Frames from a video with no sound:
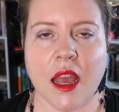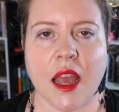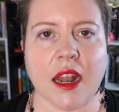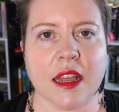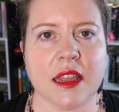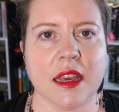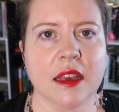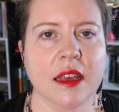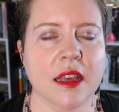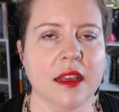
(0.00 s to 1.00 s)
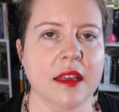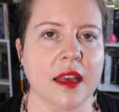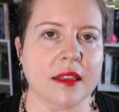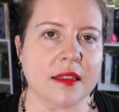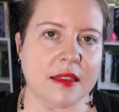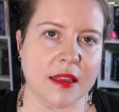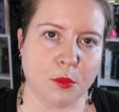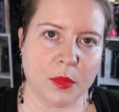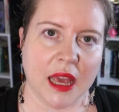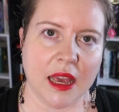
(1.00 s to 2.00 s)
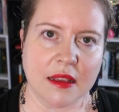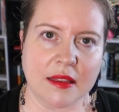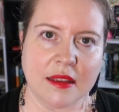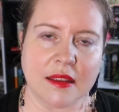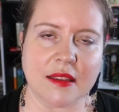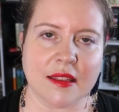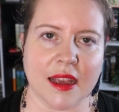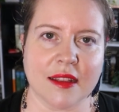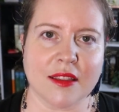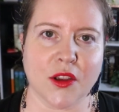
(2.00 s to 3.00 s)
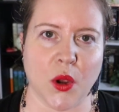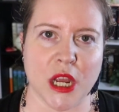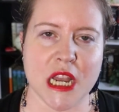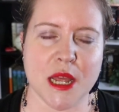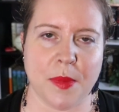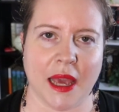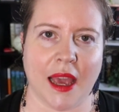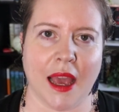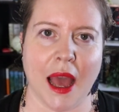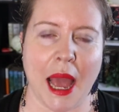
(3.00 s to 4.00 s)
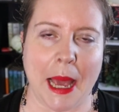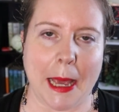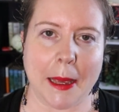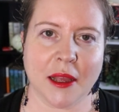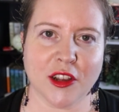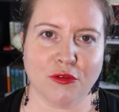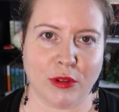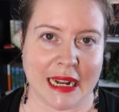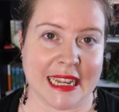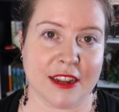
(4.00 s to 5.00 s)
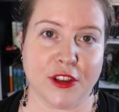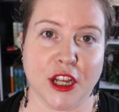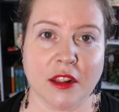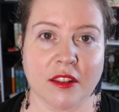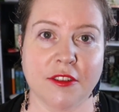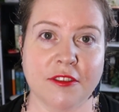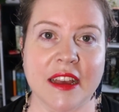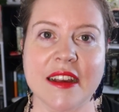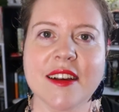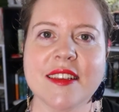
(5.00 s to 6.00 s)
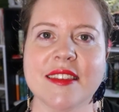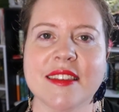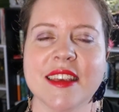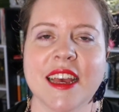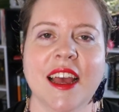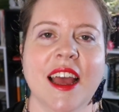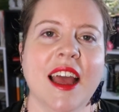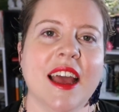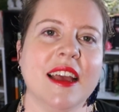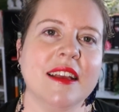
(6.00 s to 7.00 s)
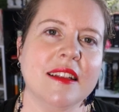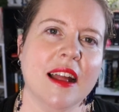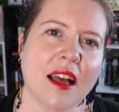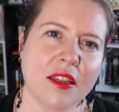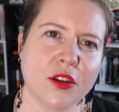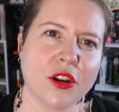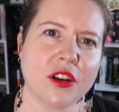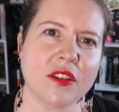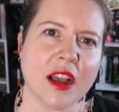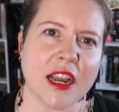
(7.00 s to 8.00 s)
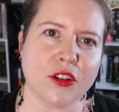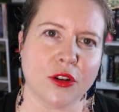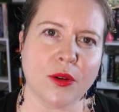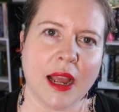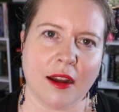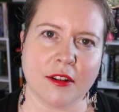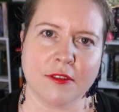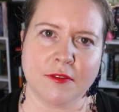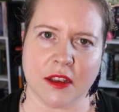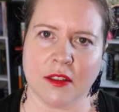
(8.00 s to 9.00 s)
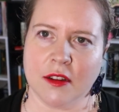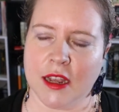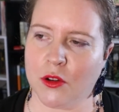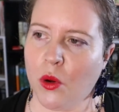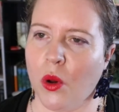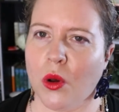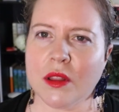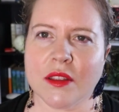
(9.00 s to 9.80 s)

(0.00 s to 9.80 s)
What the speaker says: And I think in some cases that's going to be a really difficult fix. In others, I don't know how to fix it at all.